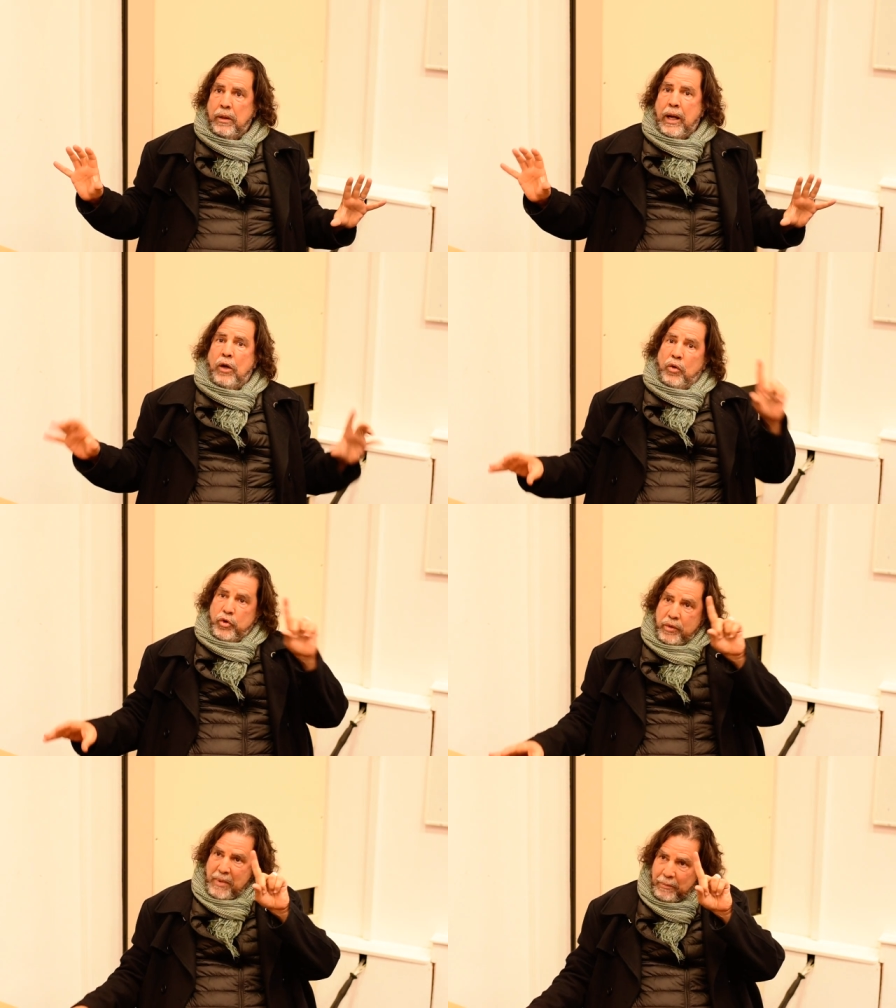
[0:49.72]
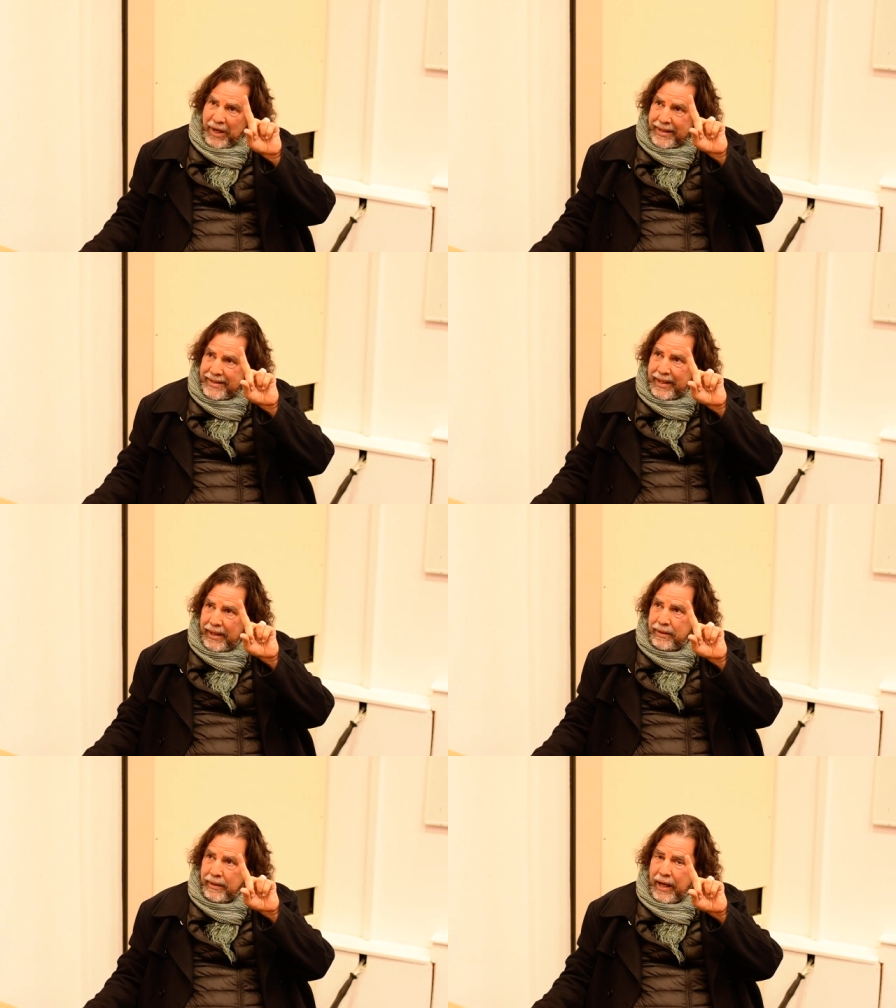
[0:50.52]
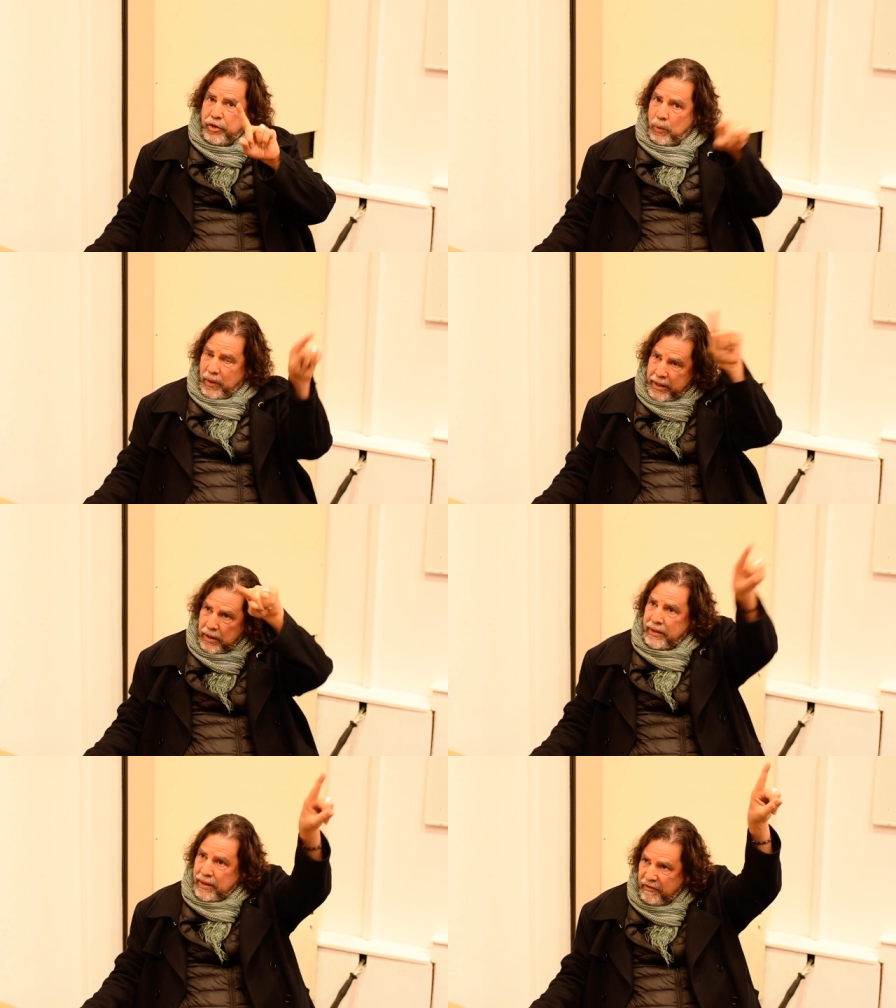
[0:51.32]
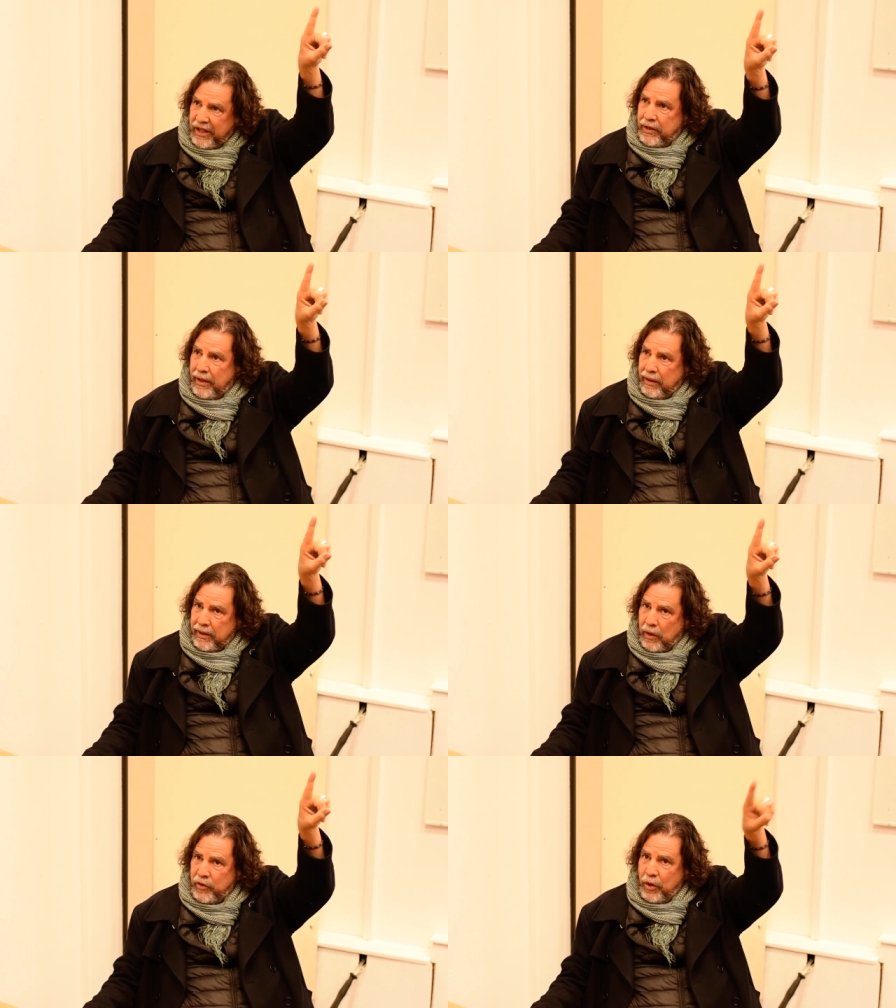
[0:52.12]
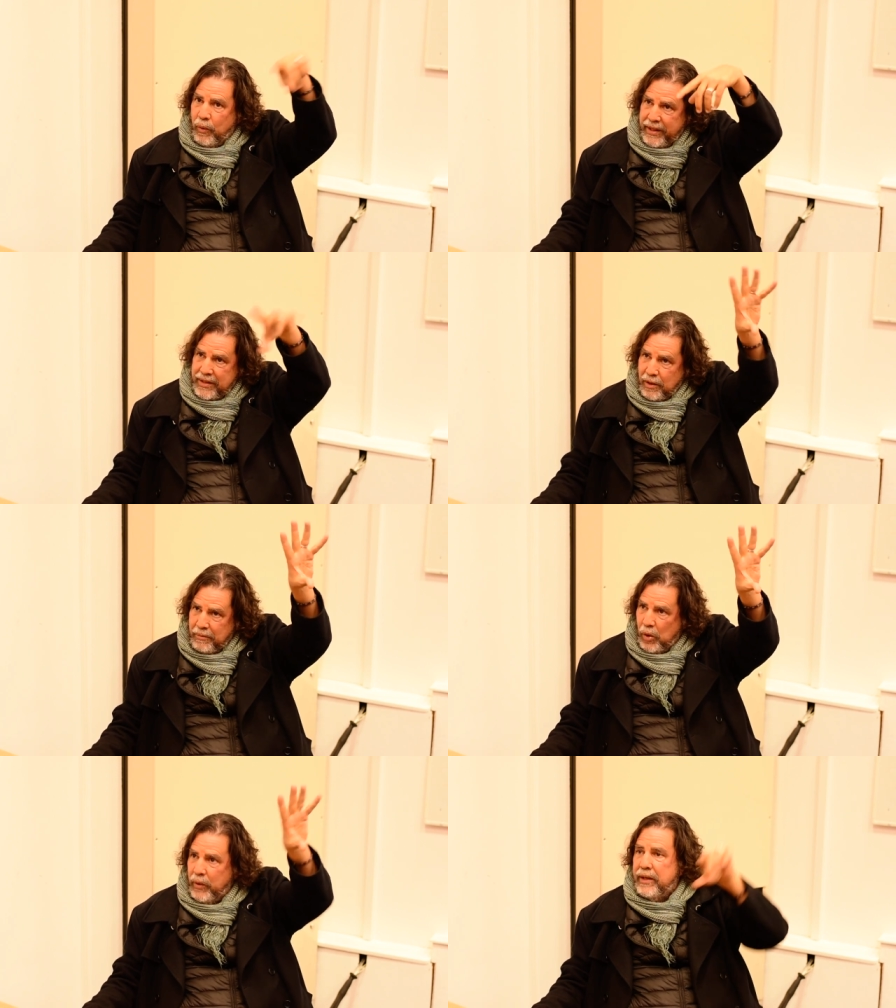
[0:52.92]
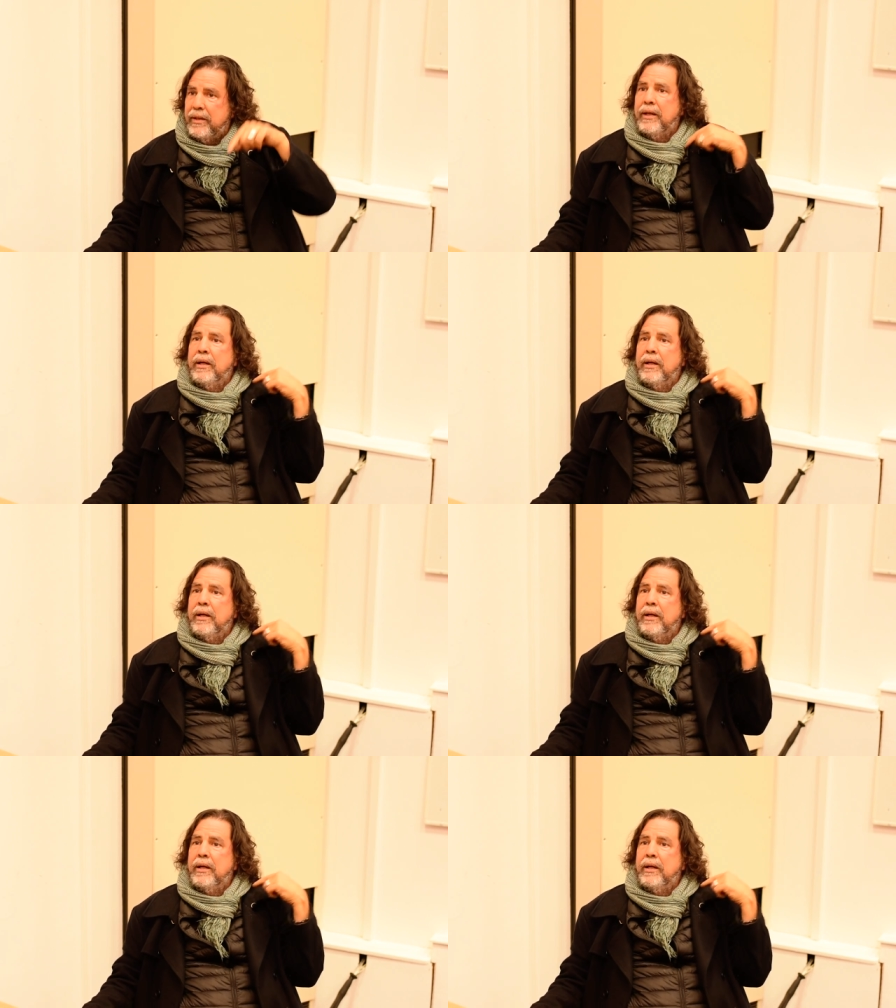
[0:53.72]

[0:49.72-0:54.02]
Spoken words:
Now, you remember I said, and you were here in the video, in the audio when it's uploaded,